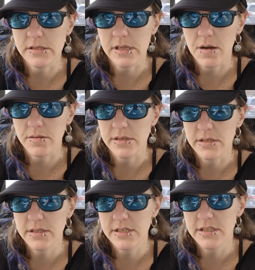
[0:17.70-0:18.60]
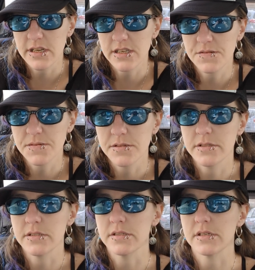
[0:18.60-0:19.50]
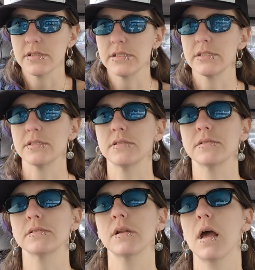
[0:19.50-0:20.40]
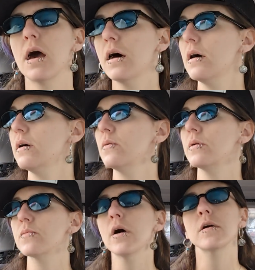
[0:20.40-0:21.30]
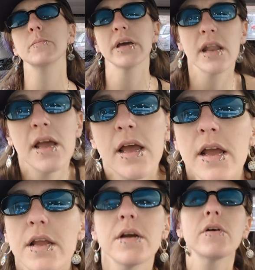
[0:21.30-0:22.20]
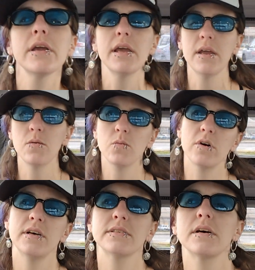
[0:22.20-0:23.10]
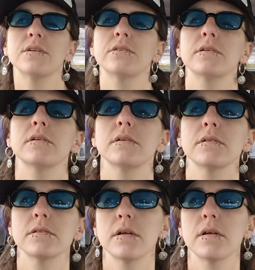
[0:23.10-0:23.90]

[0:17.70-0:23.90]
That was successful and nothing went wrong, but he was under